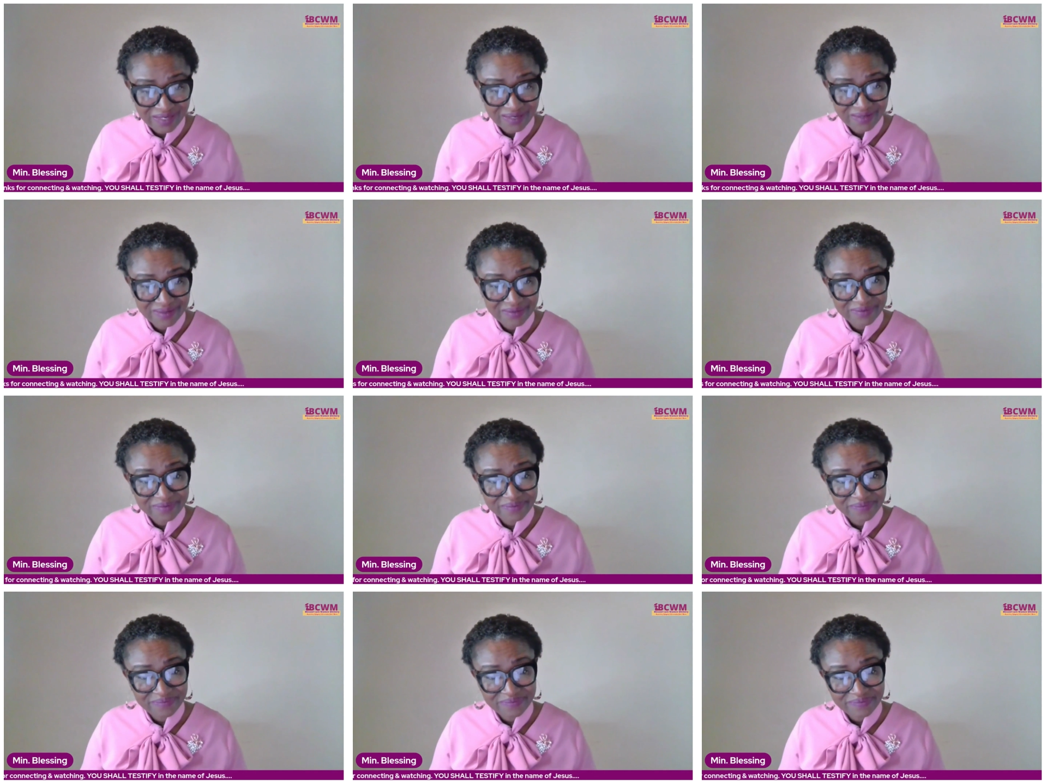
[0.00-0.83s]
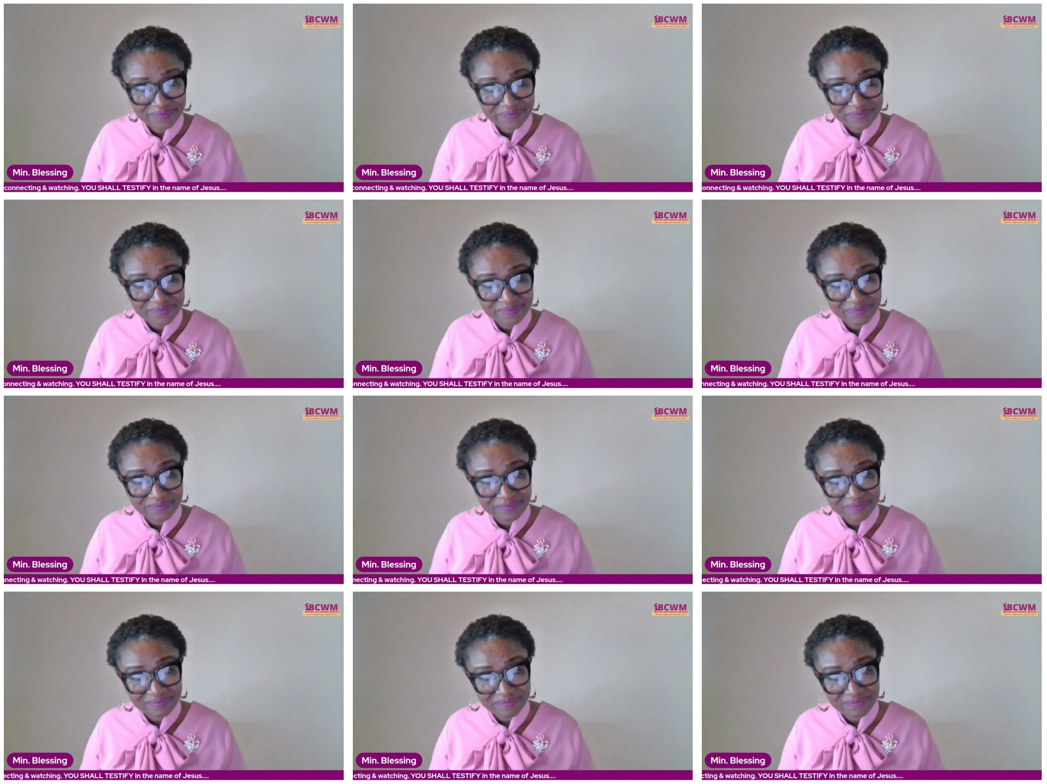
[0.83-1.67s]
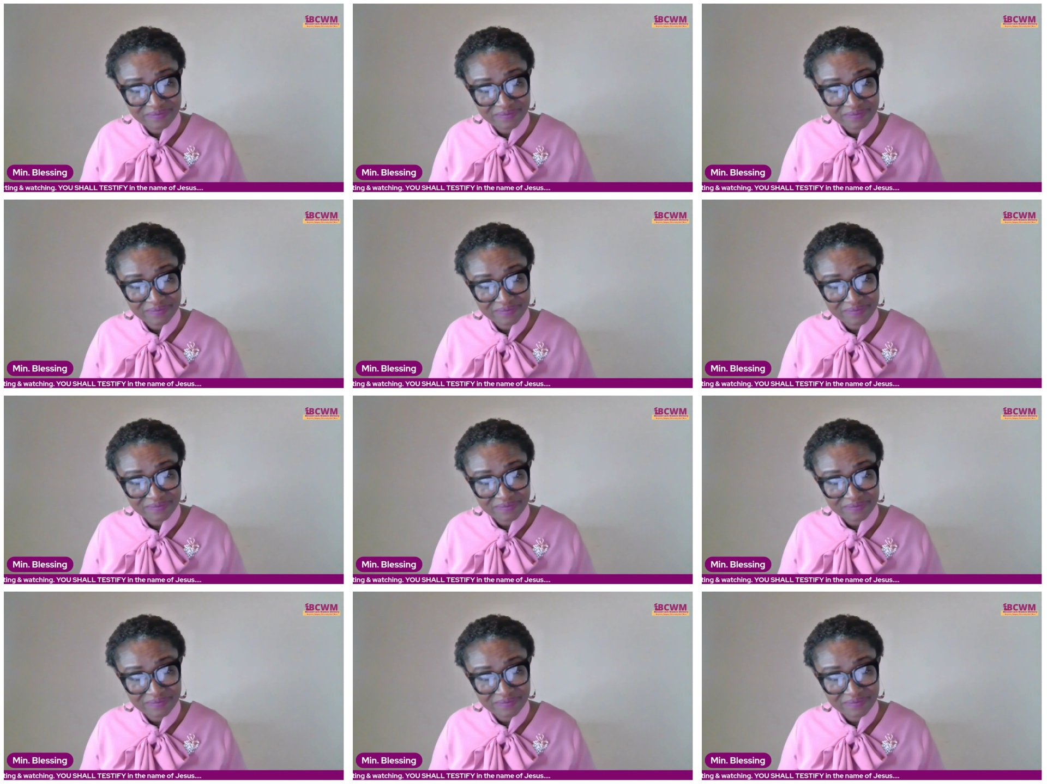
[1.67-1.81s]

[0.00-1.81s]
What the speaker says: Nothing is said.